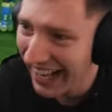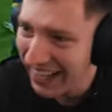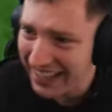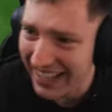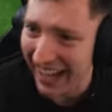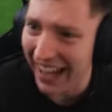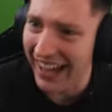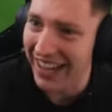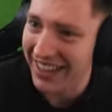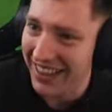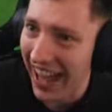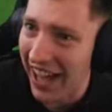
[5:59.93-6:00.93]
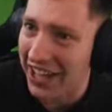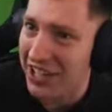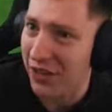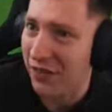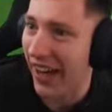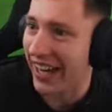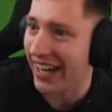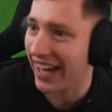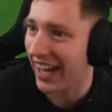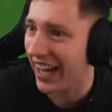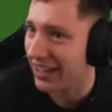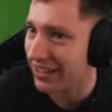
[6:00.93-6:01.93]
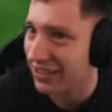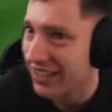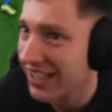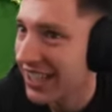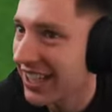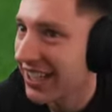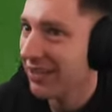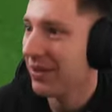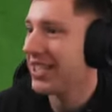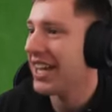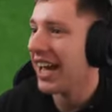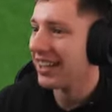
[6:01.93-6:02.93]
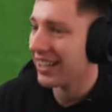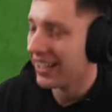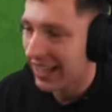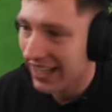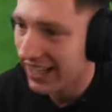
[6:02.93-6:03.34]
Okay. That is a fucking hit. We take the